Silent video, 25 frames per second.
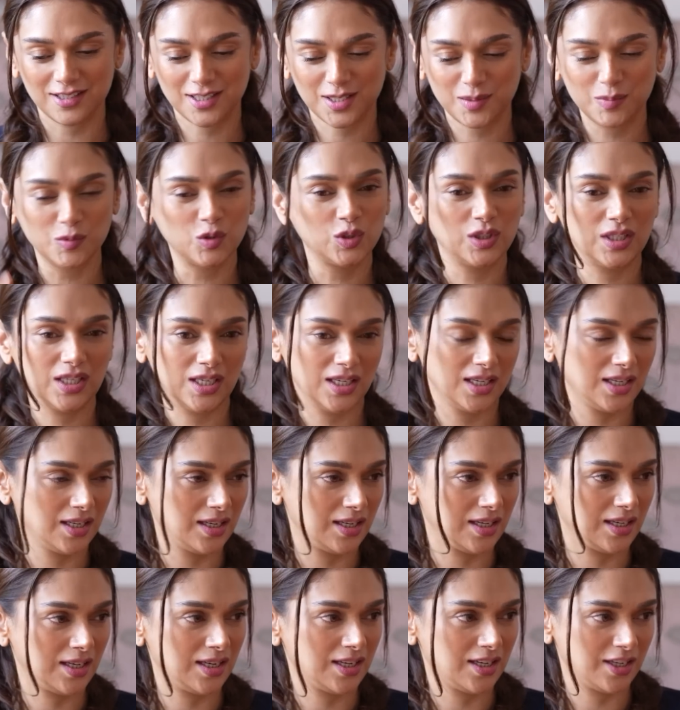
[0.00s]

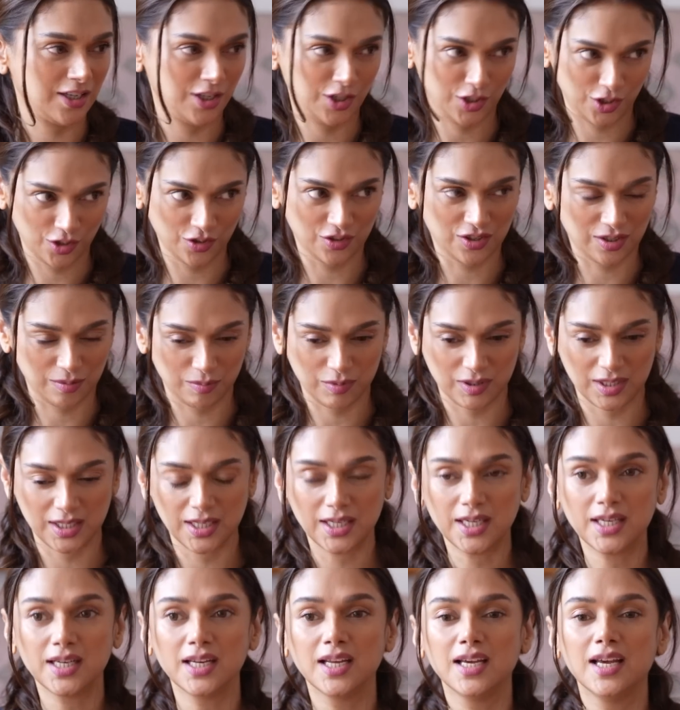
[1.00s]
smoothie in a
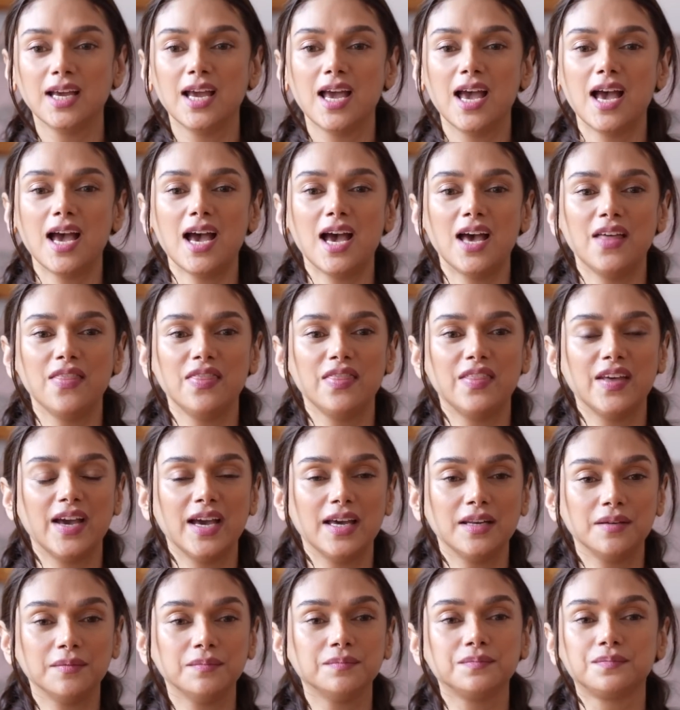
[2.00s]
Nutribullet uh-huh. and
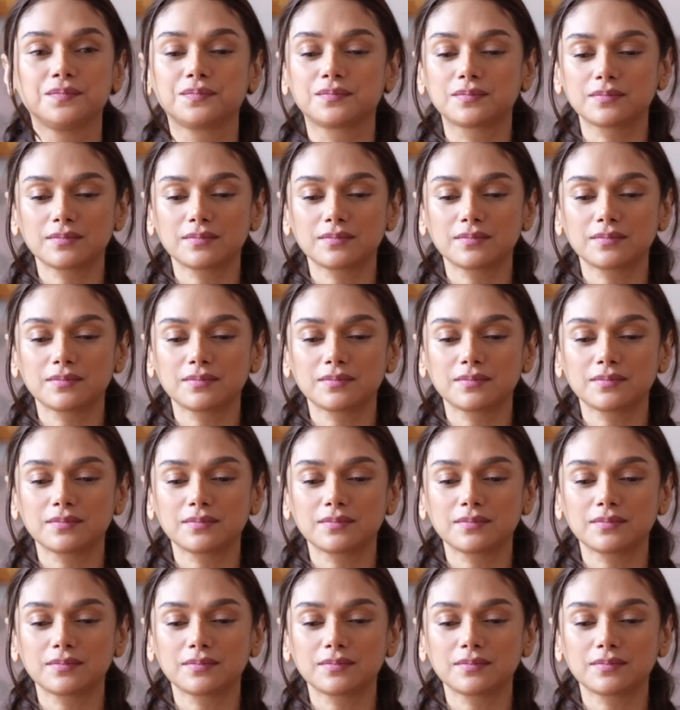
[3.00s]
then